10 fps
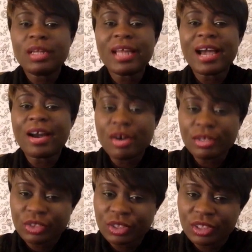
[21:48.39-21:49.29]
other
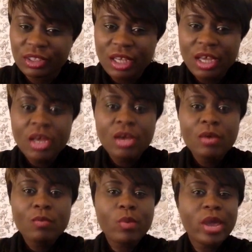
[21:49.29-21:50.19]
countries
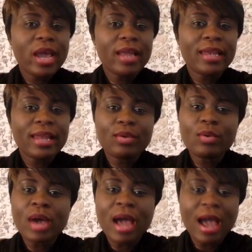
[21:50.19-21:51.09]
where they
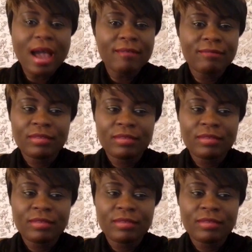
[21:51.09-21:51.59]
don't have